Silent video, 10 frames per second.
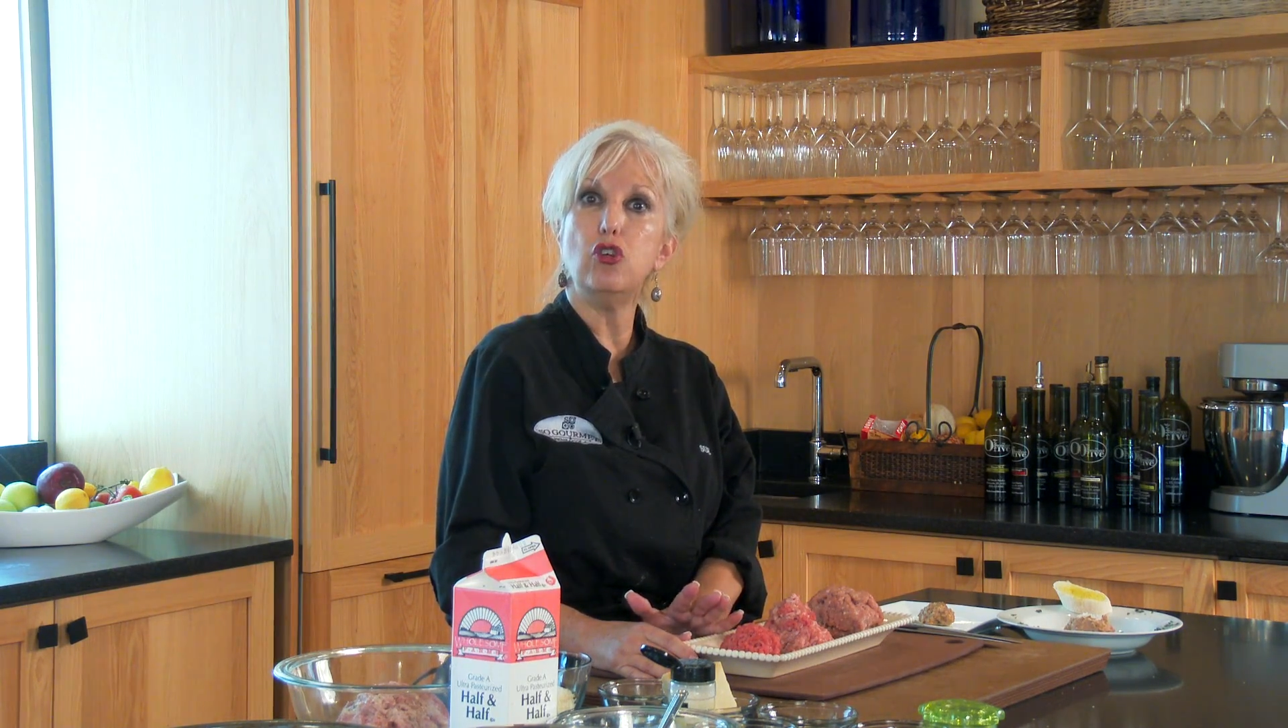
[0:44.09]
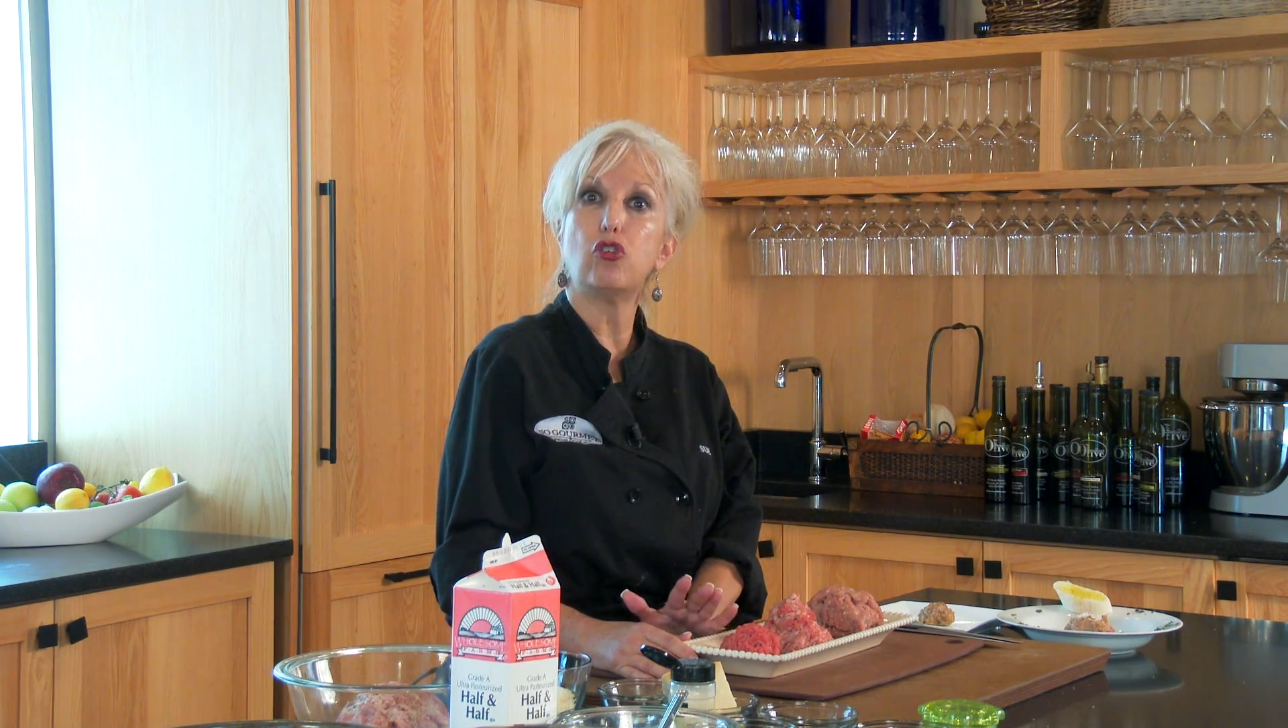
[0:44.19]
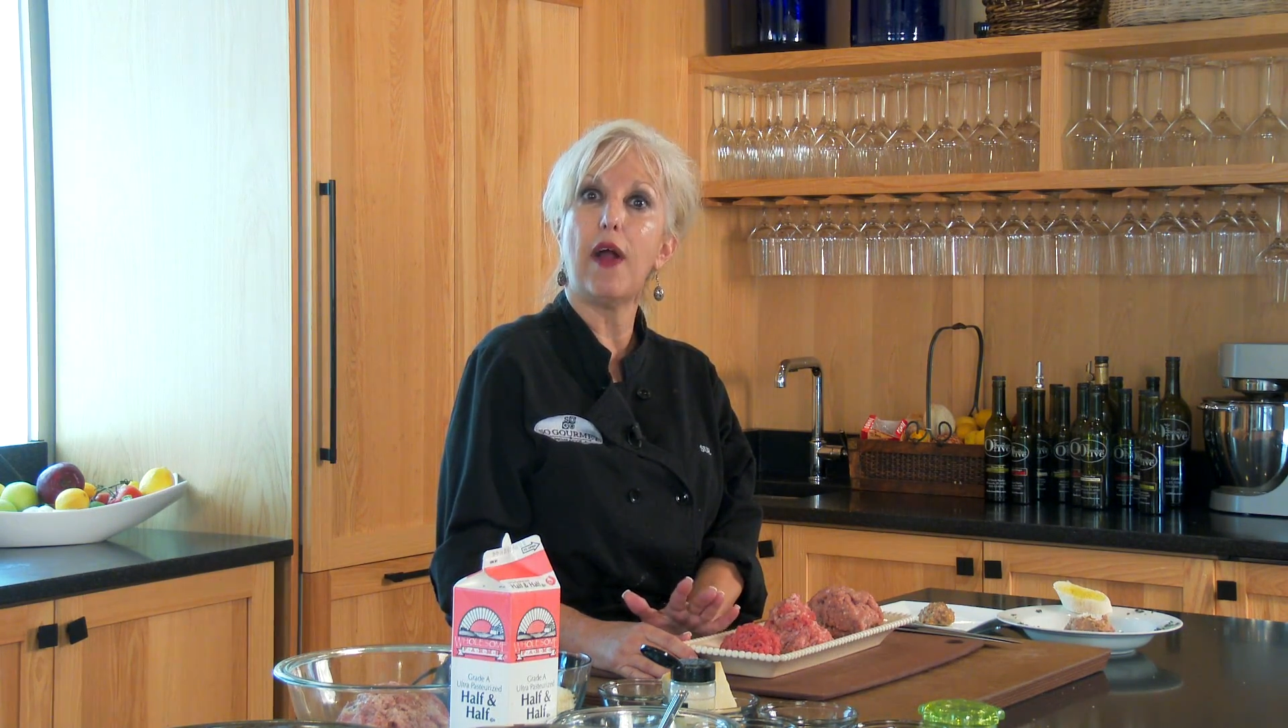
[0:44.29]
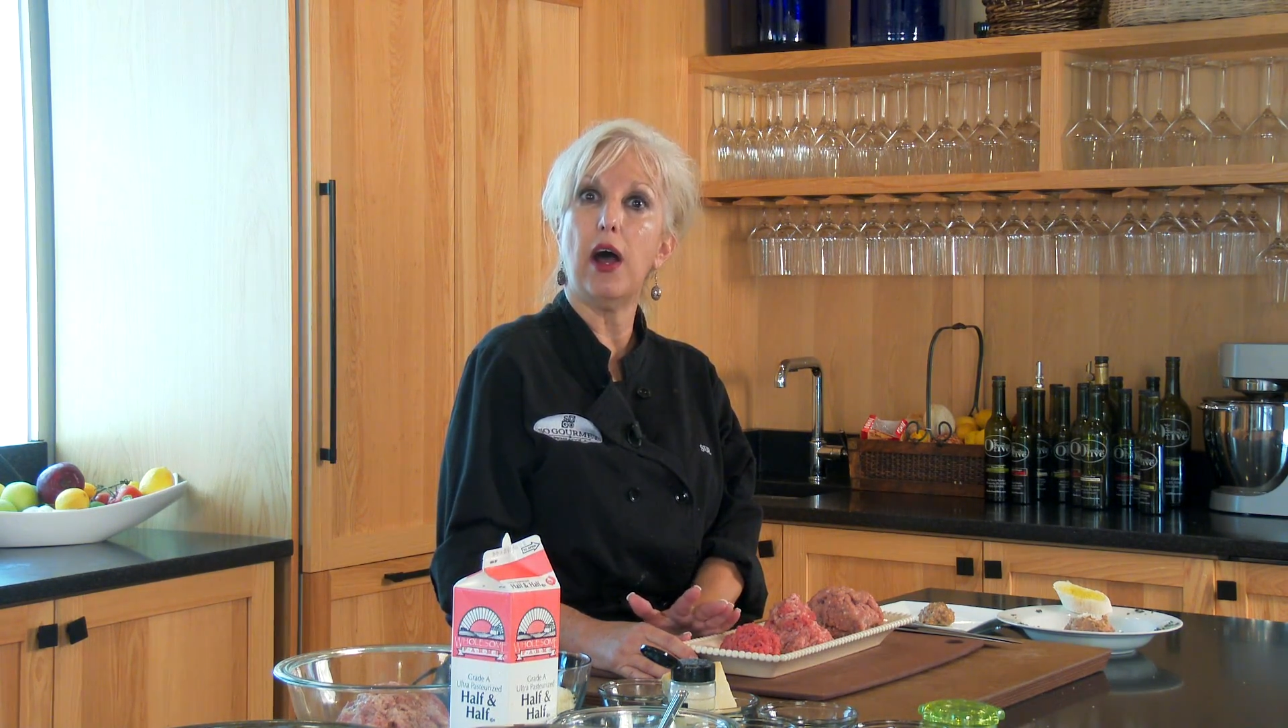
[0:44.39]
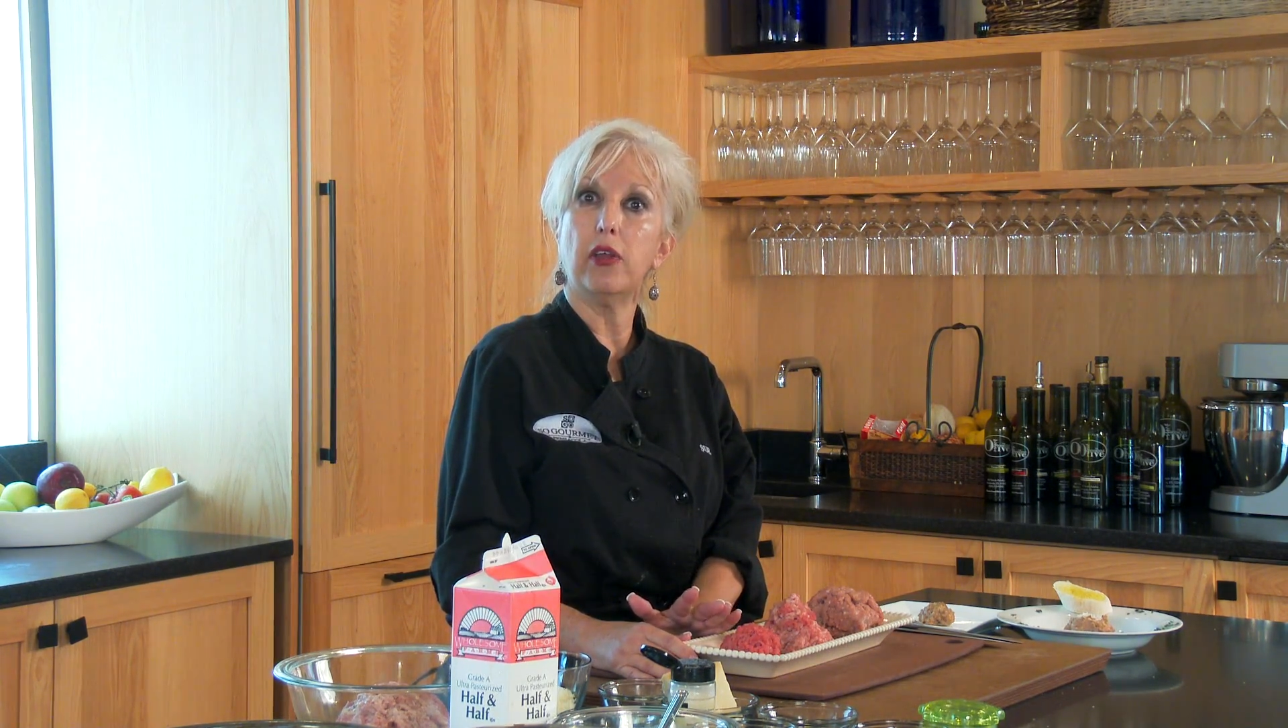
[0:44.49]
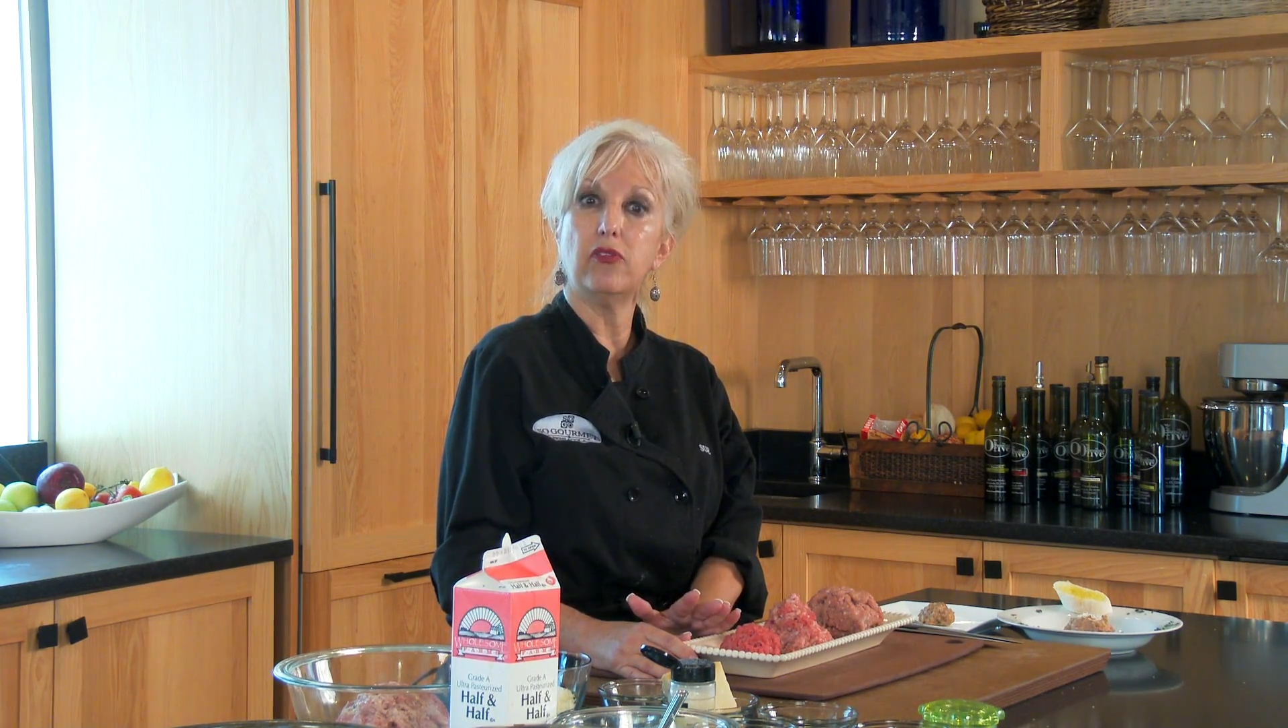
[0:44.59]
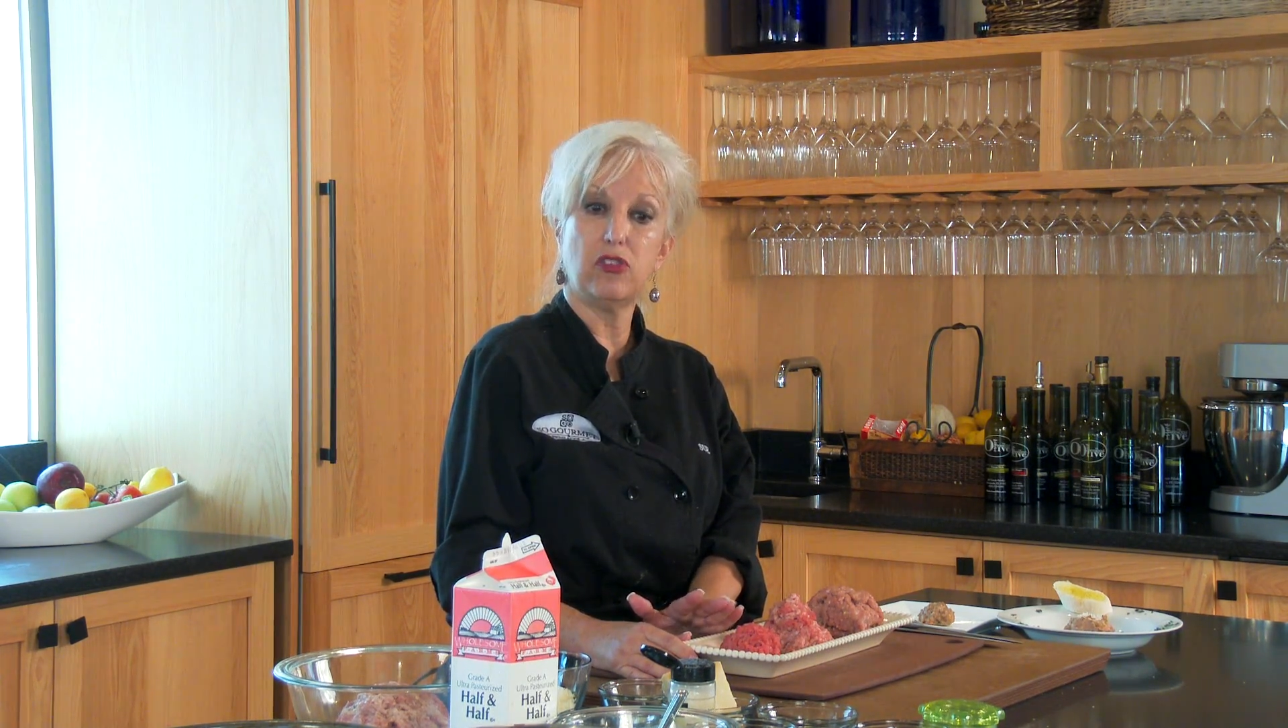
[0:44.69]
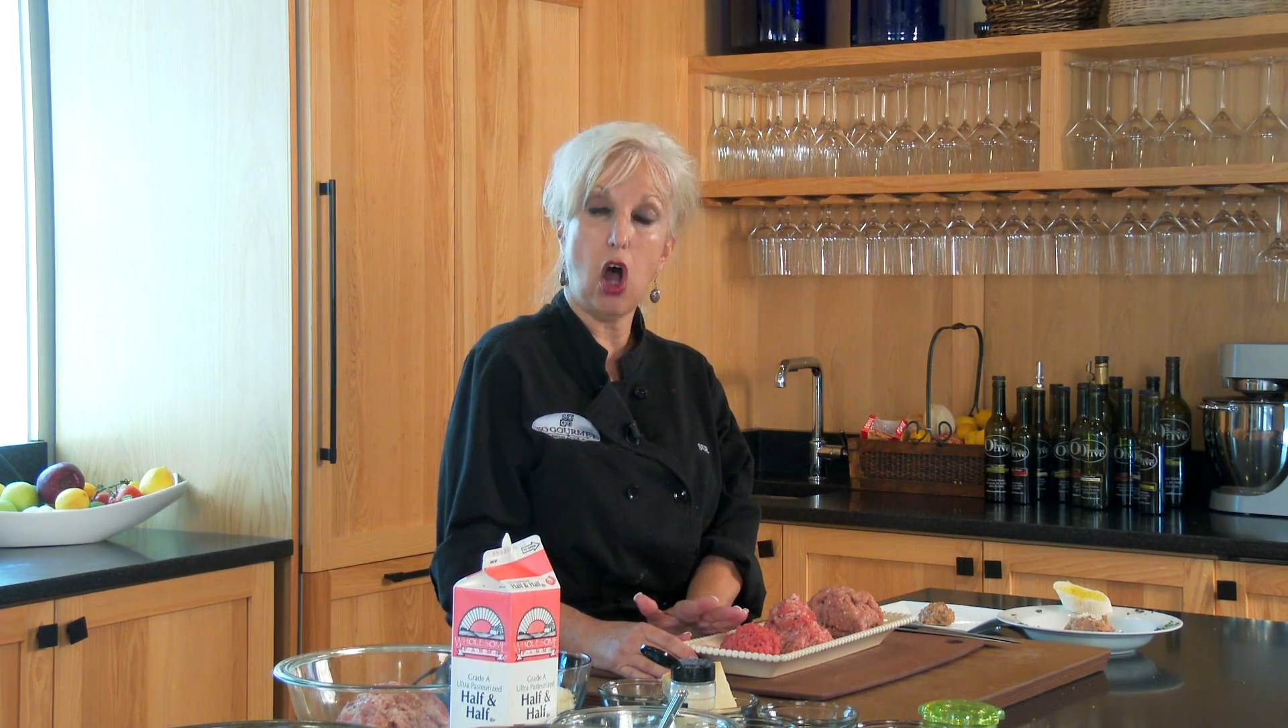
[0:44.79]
use ground